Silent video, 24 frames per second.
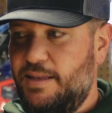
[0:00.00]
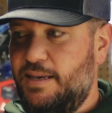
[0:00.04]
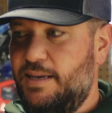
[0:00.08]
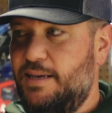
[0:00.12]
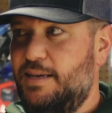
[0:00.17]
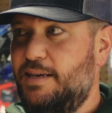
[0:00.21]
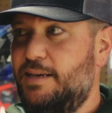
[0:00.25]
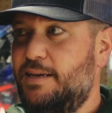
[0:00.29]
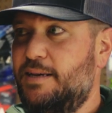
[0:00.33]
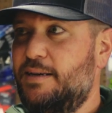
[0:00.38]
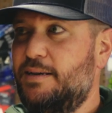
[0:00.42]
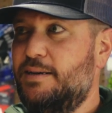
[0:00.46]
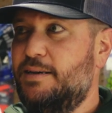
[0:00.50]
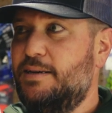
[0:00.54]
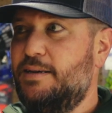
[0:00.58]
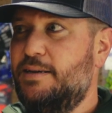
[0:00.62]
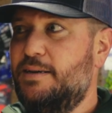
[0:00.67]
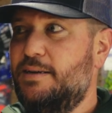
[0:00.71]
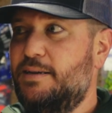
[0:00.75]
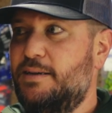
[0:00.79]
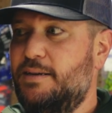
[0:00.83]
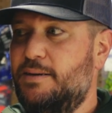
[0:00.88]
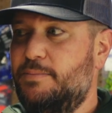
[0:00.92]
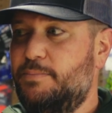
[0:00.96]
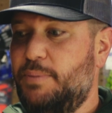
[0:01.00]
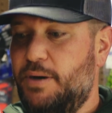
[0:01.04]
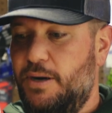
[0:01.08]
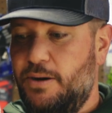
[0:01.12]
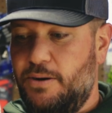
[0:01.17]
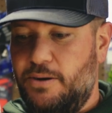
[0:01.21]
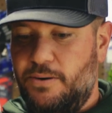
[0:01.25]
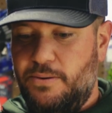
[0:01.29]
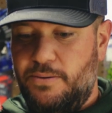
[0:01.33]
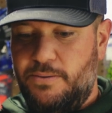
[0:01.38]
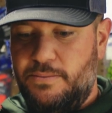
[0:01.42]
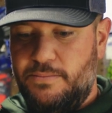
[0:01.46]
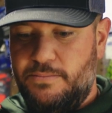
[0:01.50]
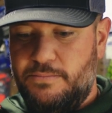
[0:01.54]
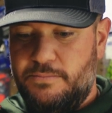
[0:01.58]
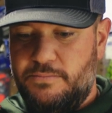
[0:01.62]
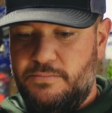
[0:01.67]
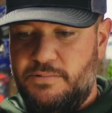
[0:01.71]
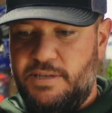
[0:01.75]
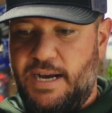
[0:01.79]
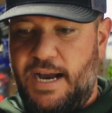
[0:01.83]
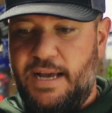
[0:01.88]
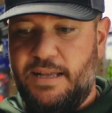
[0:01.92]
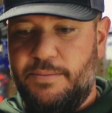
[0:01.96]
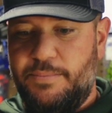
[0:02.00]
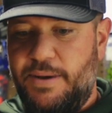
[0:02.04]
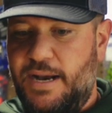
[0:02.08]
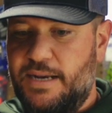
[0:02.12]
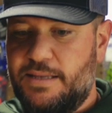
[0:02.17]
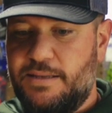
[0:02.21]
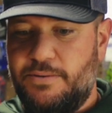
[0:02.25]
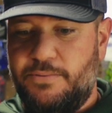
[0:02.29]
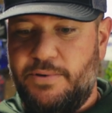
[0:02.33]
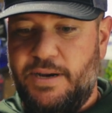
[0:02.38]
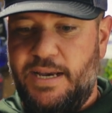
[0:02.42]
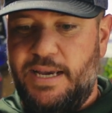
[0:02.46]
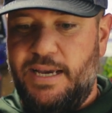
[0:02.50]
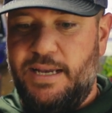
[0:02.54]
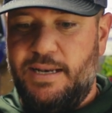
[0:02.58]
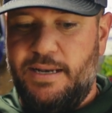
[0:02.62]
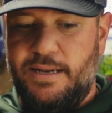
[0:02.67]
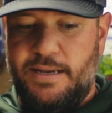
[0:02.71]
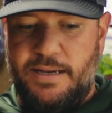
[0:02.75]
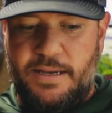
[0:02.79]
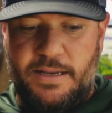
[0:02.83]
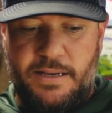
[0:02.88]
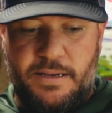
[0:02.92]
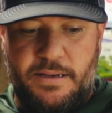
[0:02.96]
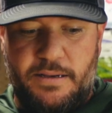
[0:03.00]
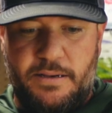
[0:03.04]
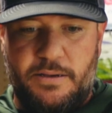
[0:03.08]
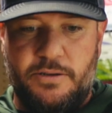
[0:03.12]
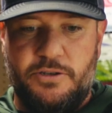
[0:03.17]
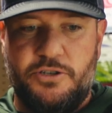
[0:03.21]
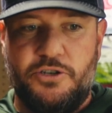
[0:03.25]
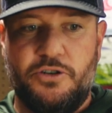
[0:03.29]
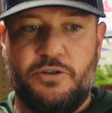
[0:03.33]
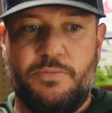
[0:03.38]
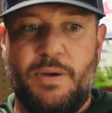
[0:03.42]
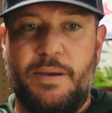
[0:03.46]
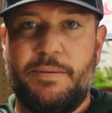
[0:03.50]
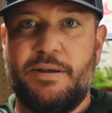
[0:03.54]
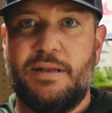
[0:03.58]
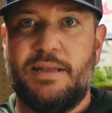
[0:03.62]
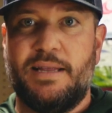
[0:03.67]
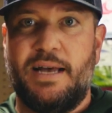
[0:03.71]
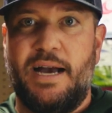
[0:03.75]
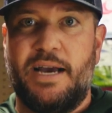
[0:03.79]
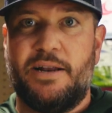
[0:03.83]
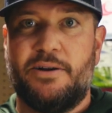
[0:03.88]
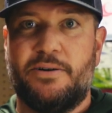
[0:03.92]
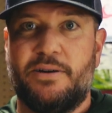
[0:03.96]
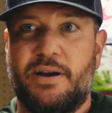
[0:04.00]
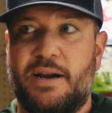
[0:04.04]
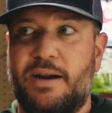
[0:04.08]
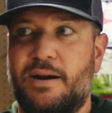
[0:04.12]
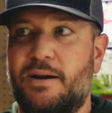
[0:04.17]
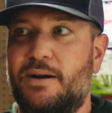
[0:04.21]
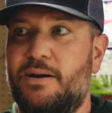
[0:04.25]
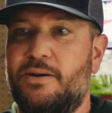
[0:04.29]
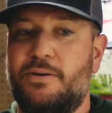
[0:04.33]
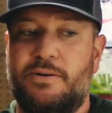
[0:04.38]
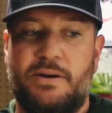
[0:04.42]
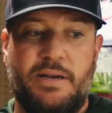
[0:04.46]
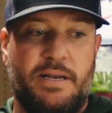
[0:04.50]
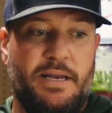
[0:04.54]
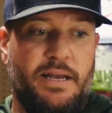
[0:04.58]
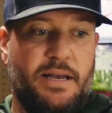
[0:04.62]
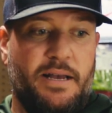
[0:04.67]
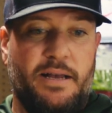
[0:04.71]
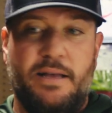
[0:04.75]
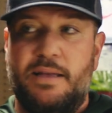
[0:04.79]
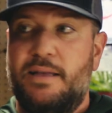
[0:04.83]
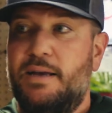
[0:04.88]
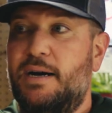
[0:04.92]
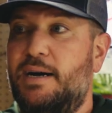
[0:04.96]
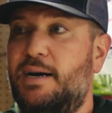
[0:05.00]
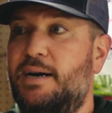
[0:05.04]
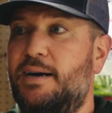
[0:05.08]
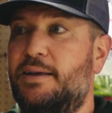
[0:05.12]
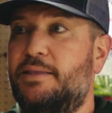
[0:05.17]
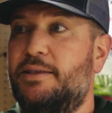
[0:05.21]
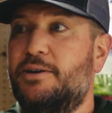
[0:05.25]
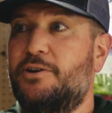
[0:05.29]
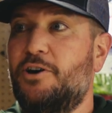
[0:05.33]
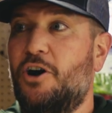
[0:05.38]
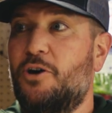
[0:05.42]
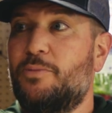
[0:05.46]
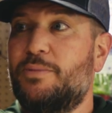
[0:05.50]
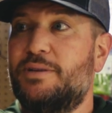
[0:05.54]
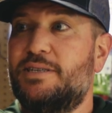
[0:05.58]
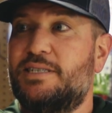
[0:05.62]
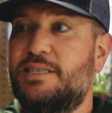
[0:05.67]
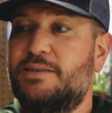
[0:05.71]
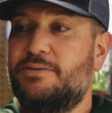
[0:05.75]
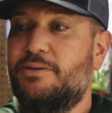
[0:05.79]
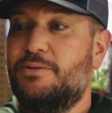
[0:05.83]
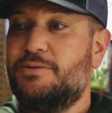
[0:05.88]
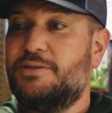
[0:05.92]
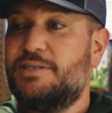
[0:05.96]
the bow, dialing back the weight, shooting maybe a lighter arrow, the Garmin Zero